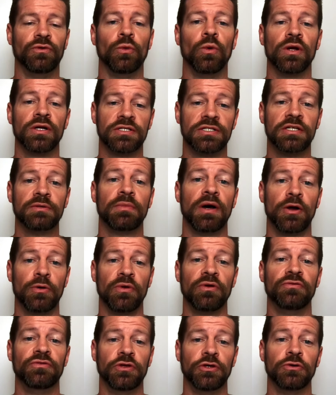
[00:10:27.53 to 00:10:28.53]
you want to see my
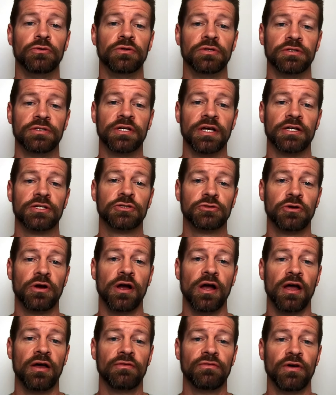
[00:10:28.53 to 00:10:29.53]
review and test
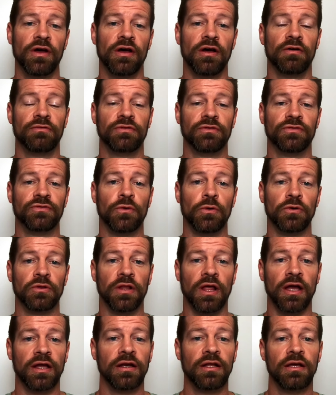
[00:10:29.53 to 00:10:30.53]
drive of the Ford
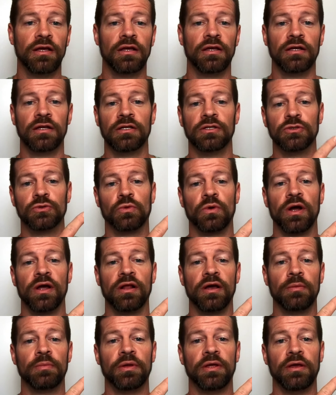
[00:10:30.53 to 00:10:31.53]
Lightning, it is right
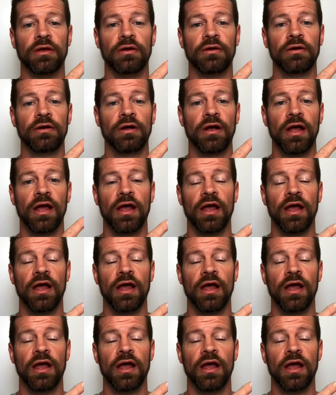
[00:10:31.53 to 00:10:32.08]
up here.